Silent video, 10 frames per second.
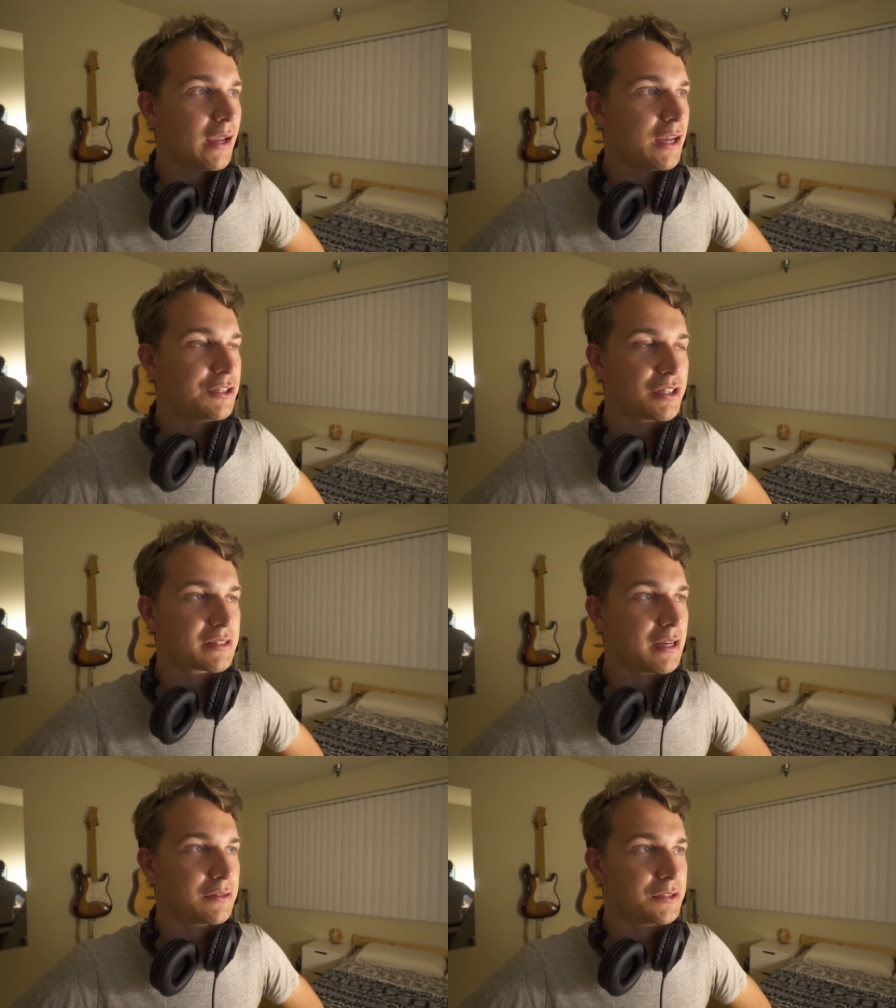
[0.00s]
It just
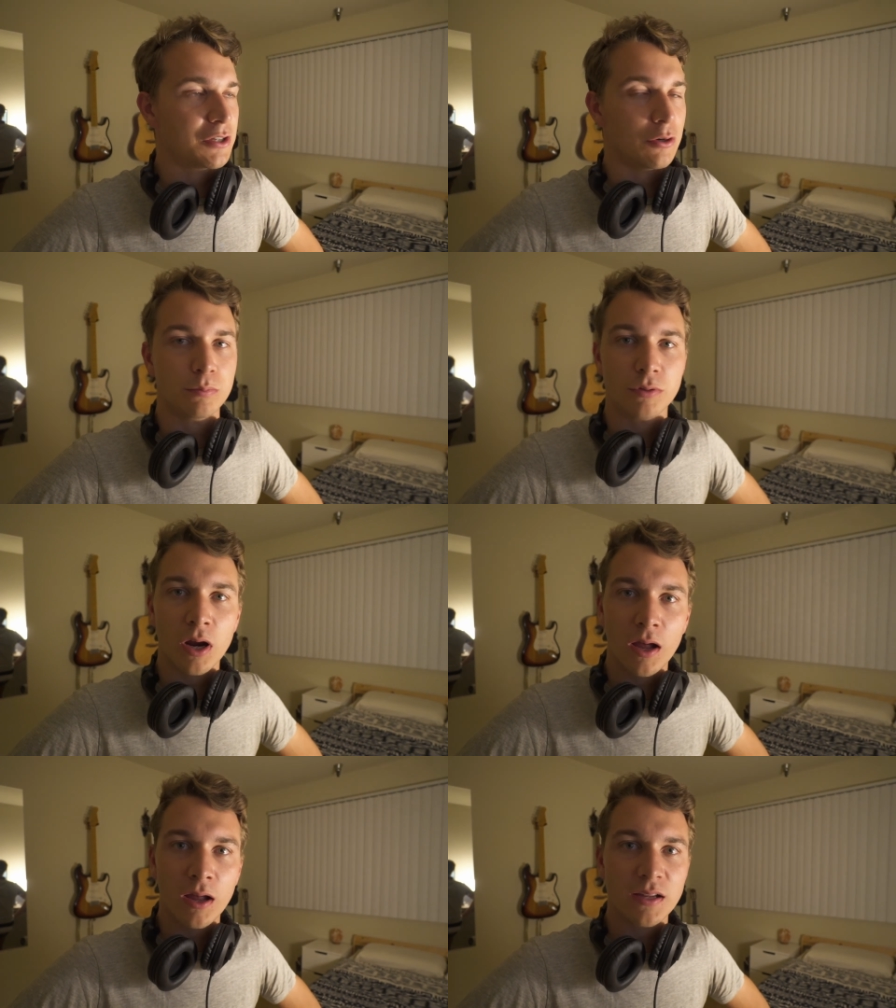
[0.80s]
sounds so
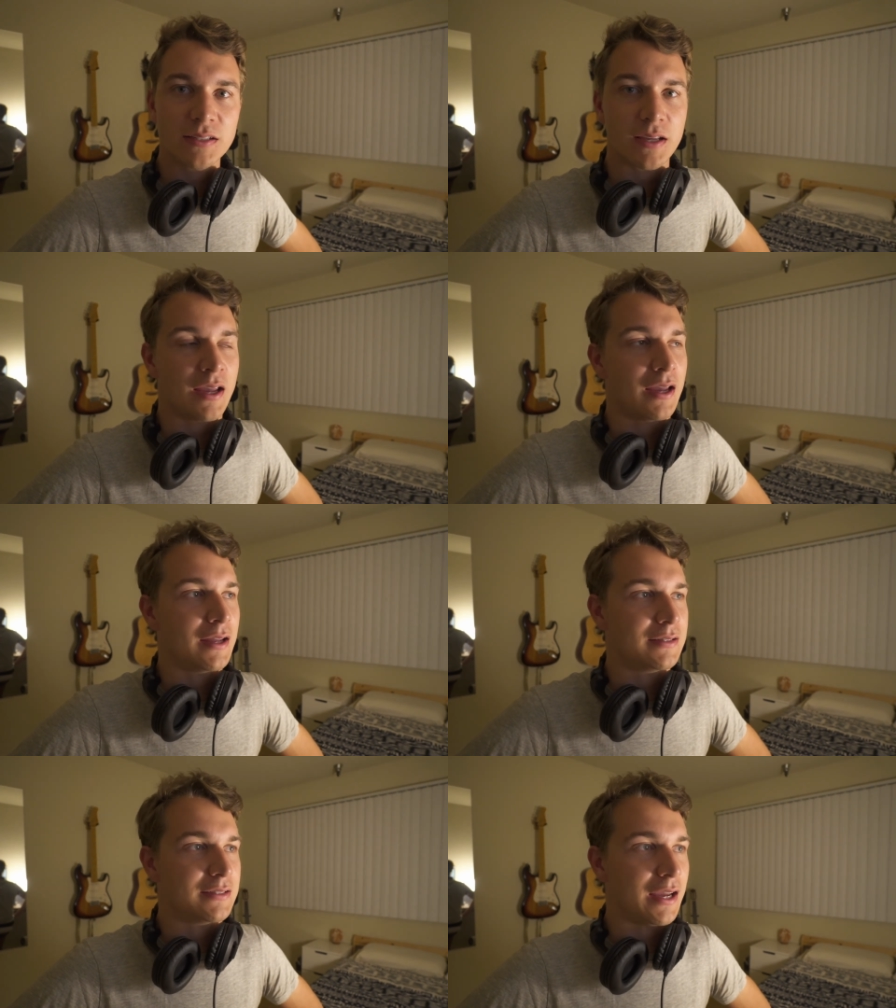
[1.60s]
broad,
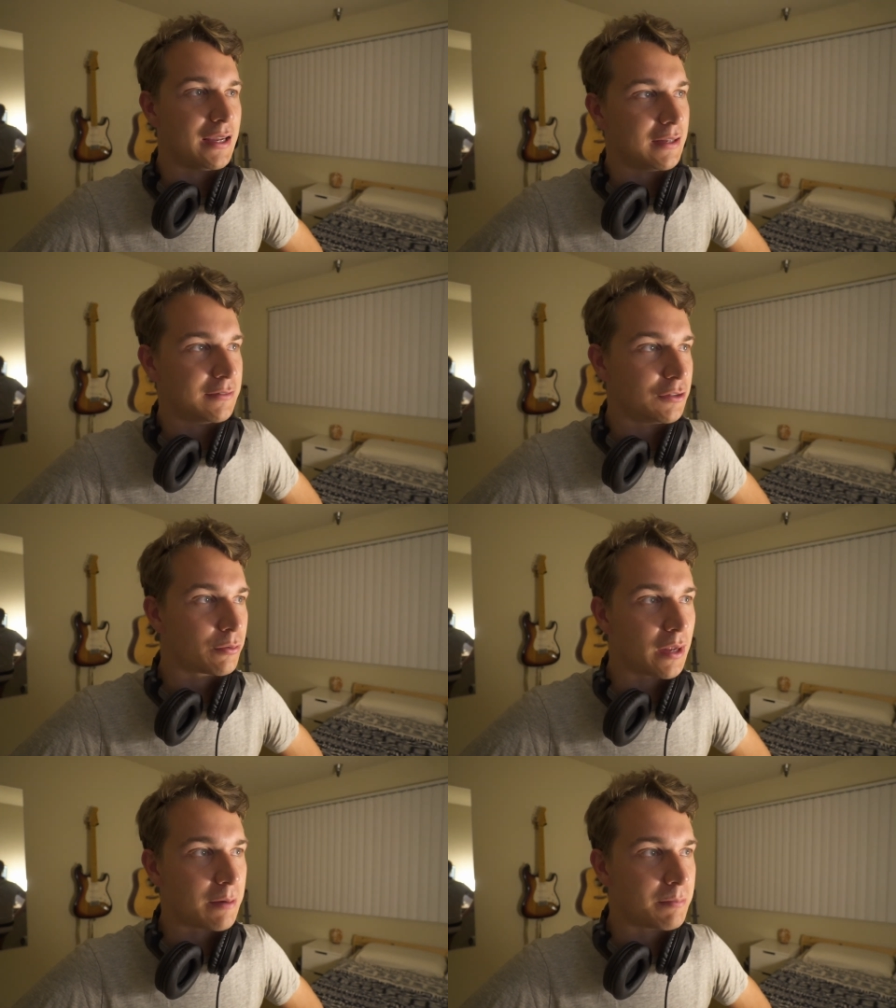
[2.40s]
and I can
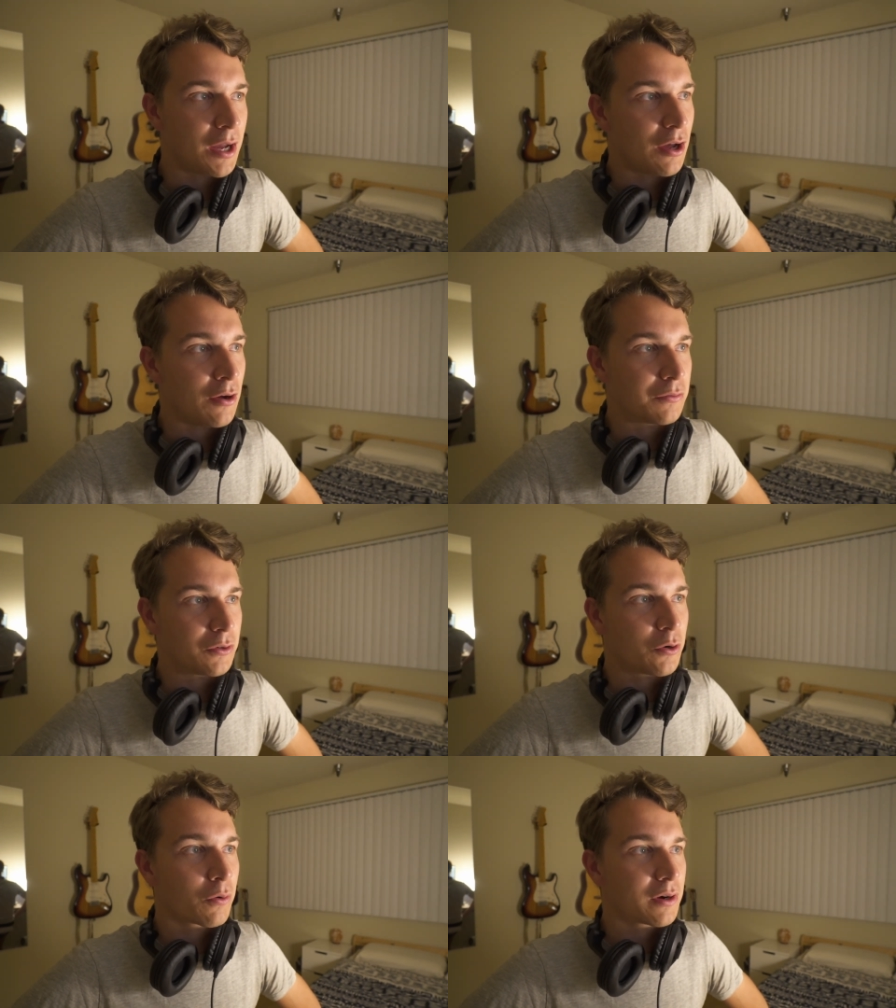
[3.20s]
create my own
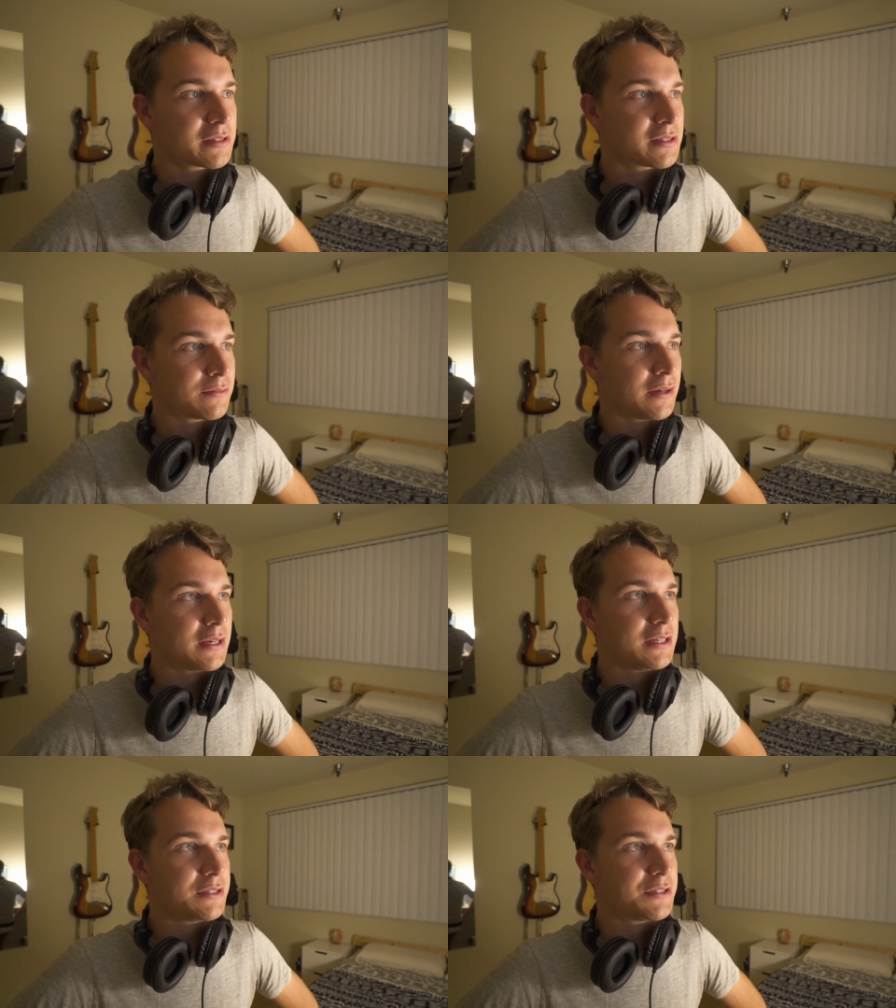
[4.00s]
chorus if I
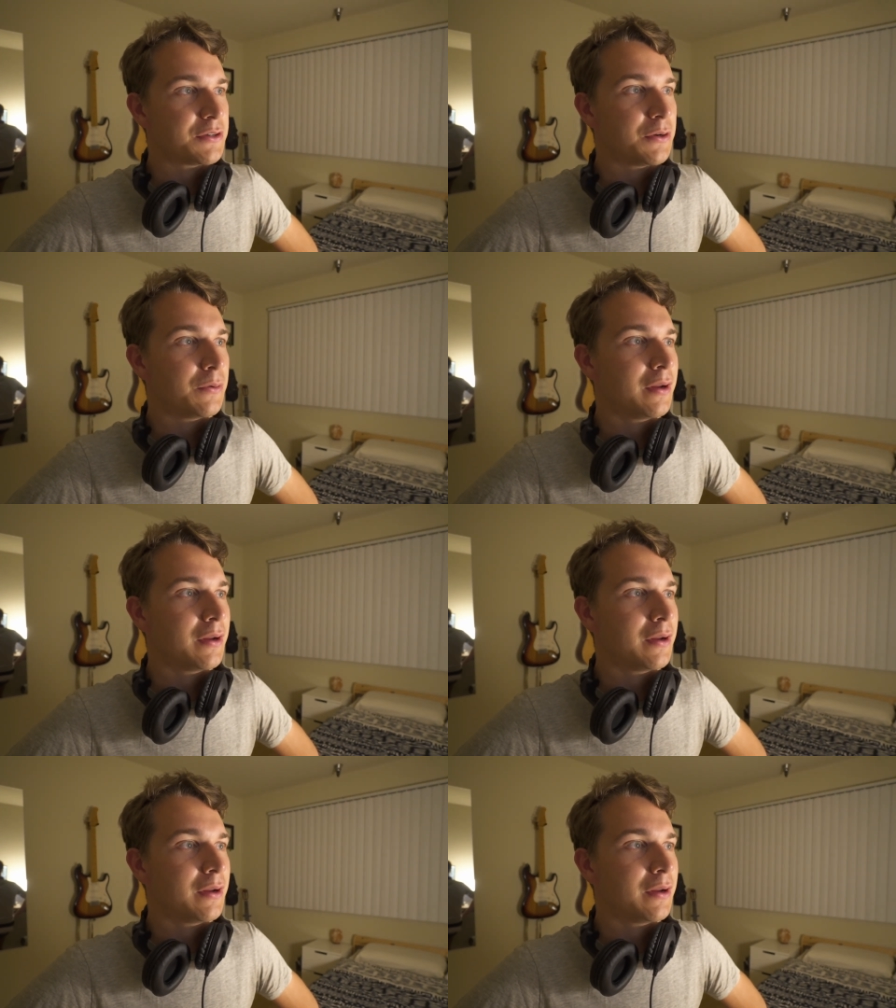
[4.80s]
need to.